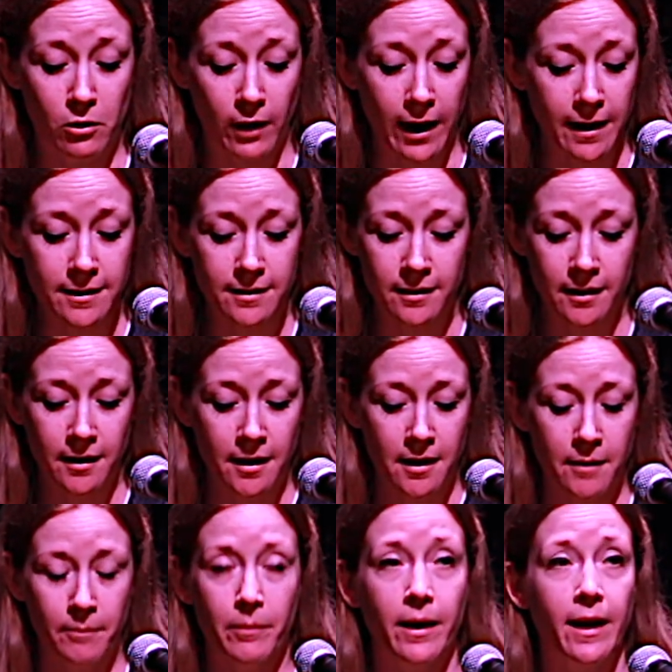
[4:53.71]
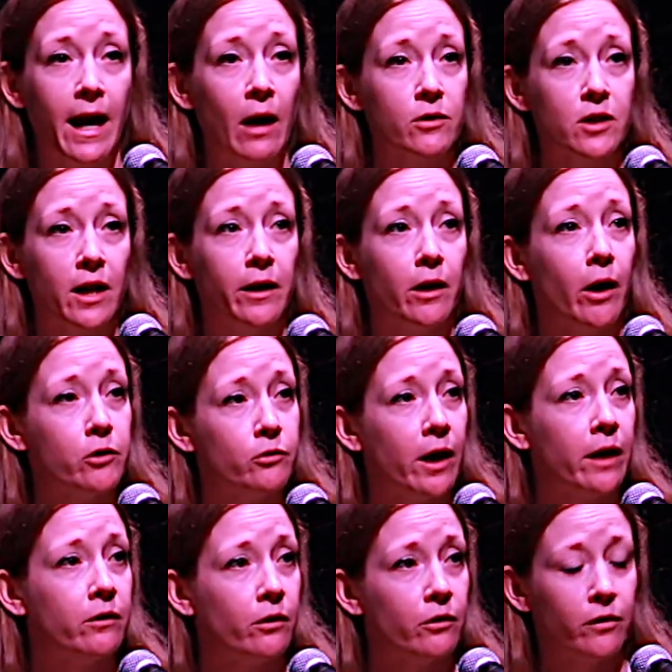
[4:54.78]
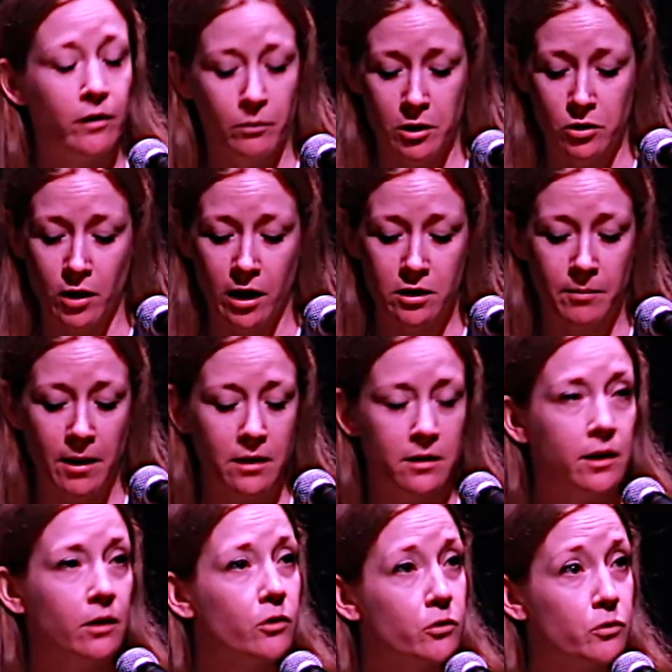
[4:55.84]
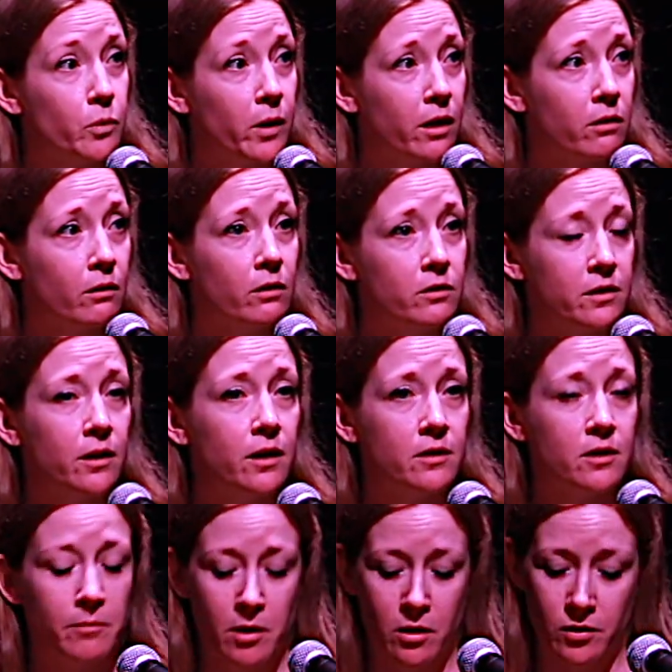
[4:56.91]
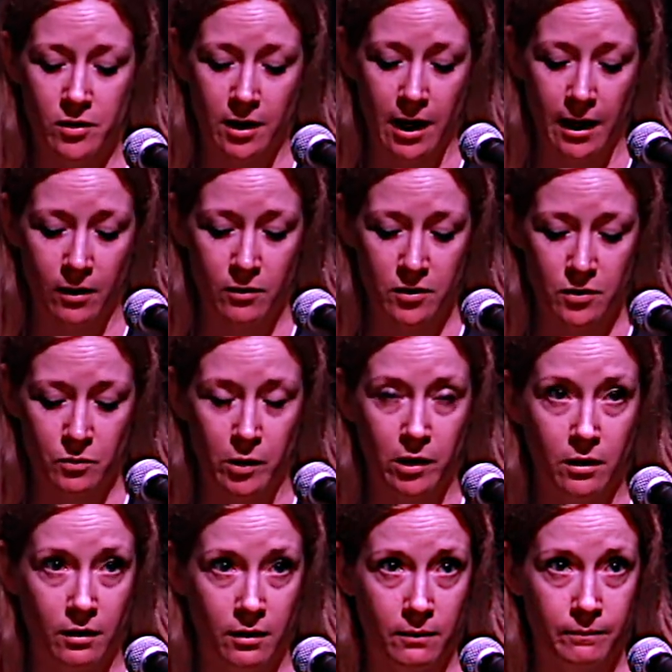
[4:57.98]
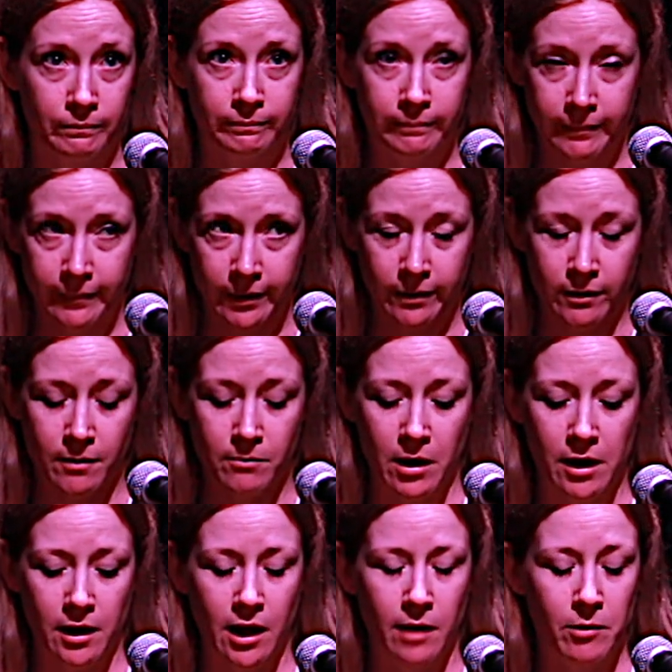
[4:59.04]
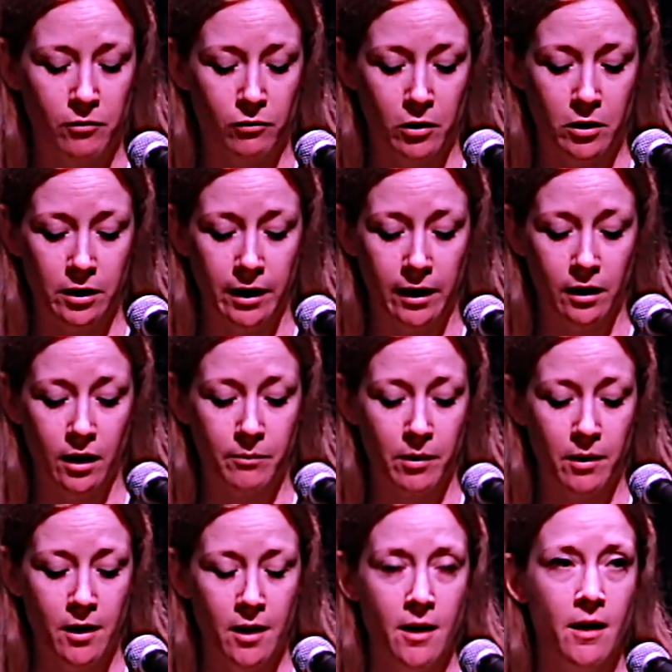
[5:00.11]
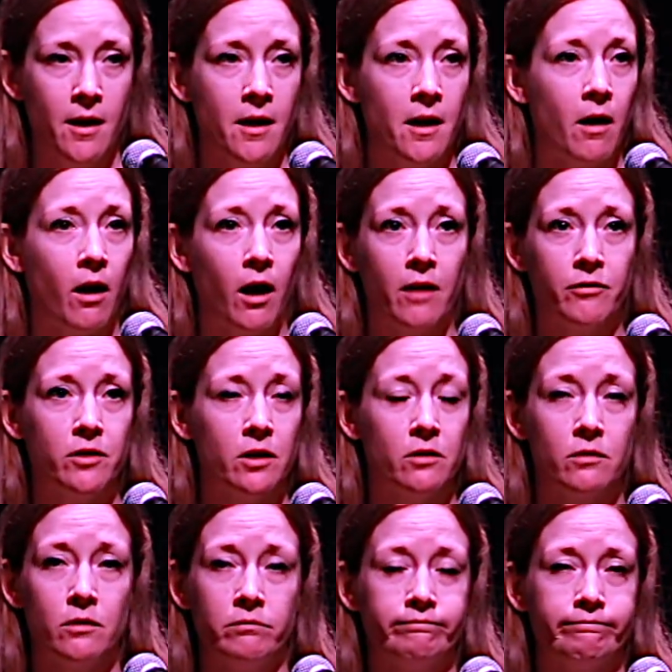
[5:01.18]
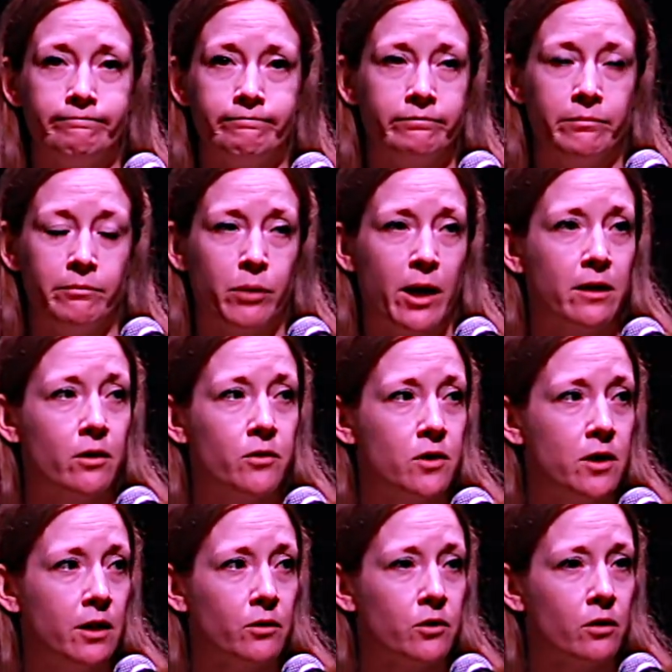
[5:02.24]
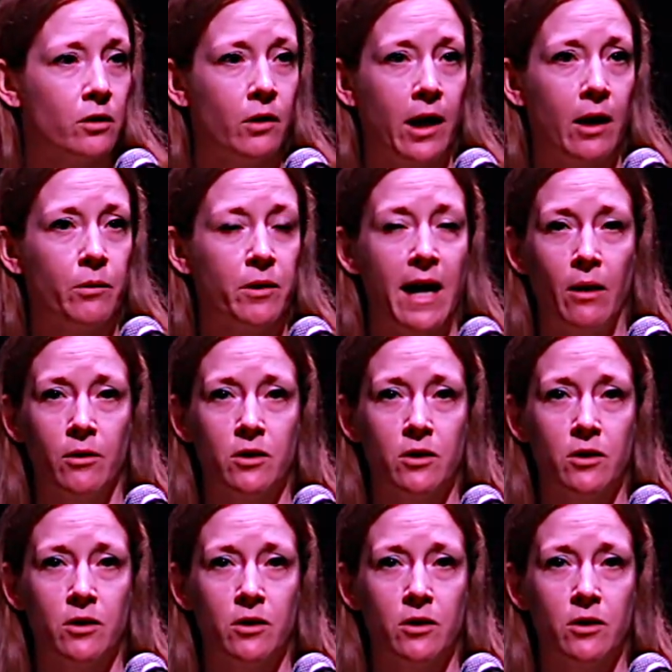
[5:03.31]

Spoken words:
be great, but outside contractors that we tried to make deals with or to get some of those accounts when the money came in for cleanup often break those deals or go out with